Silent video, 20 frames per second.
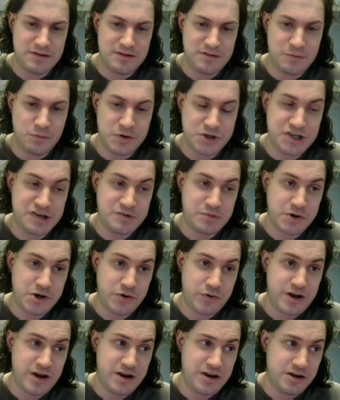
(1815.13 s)
which is where
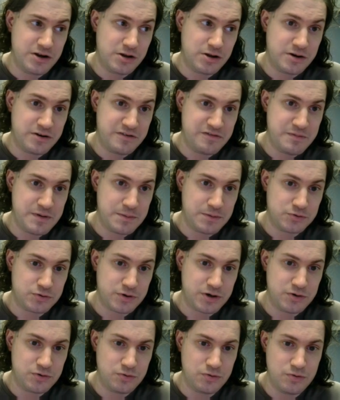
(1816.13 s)
you're getting a lot of people
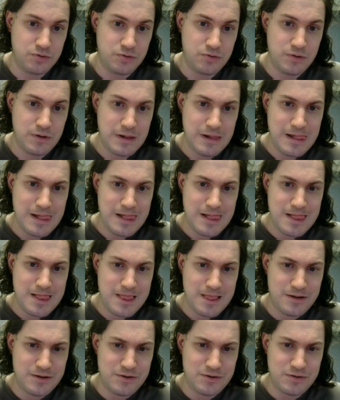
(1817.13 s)
trying to
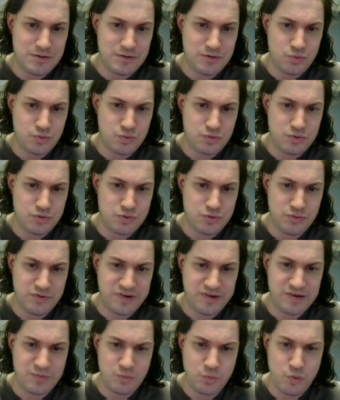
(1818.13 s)
do
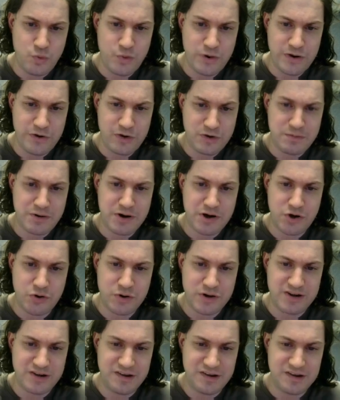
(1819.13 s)
some weird
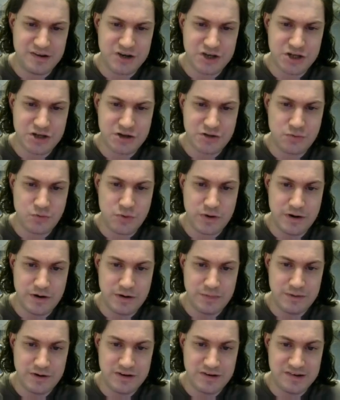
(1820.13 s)
prioritization
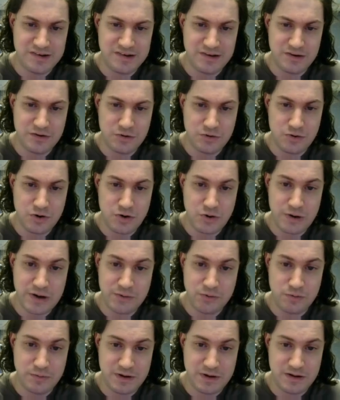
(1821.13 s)
because they don't know
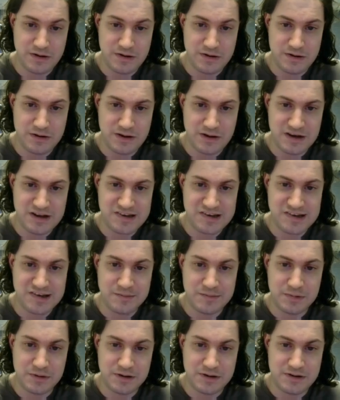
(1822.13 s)
how to make
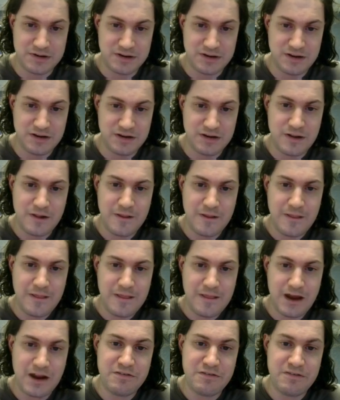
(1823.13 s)
accessibility
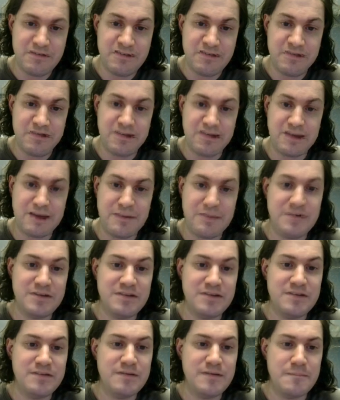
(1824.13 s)
investments
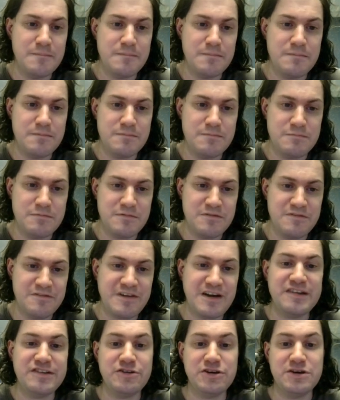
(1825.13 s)
happen
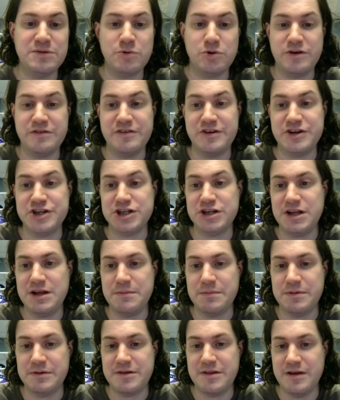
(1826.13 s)
faster and more efficiently,
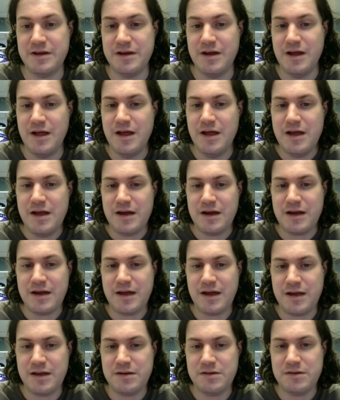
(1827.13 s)
but they
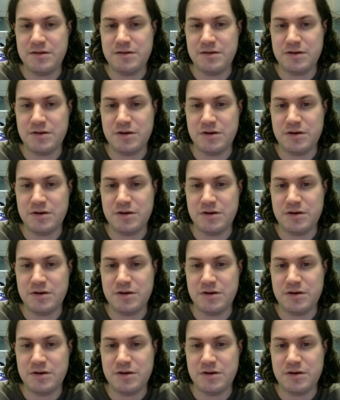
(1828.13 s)
can